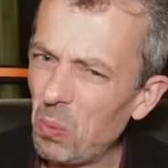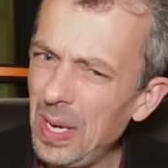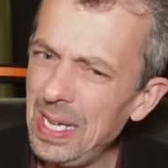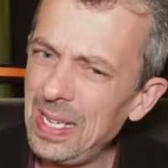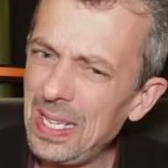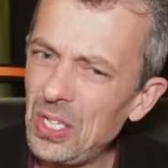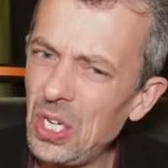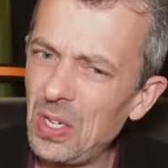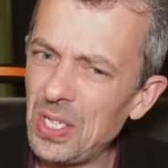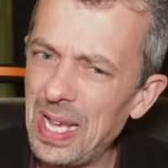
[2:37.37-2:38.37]
And weirdly, the
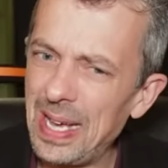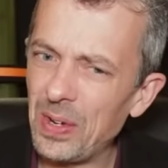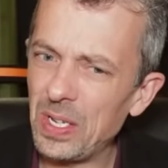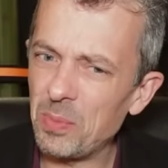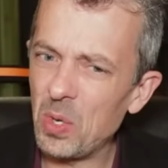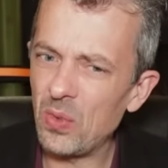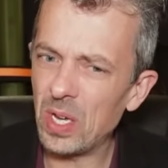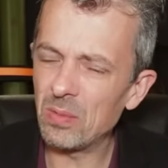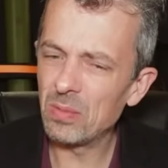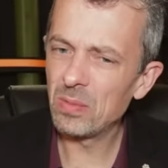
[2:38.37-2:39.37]
charging handle is
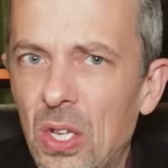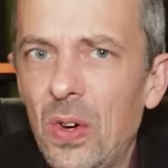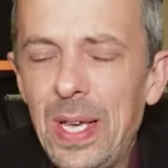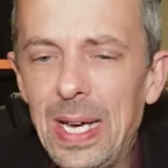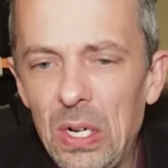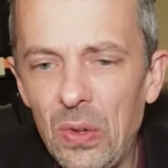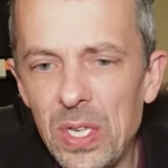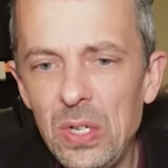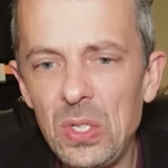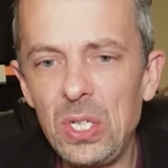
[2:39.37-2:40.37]
moving. So the cocking handle
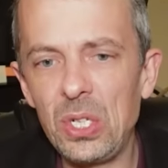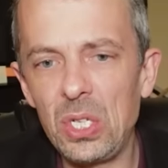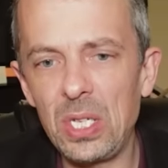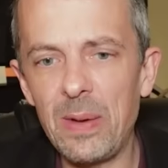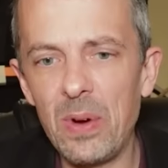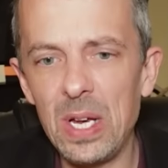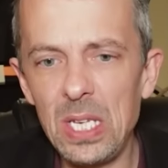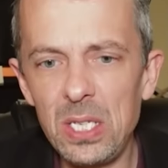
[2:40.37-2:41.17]
on the Uzi should stay where it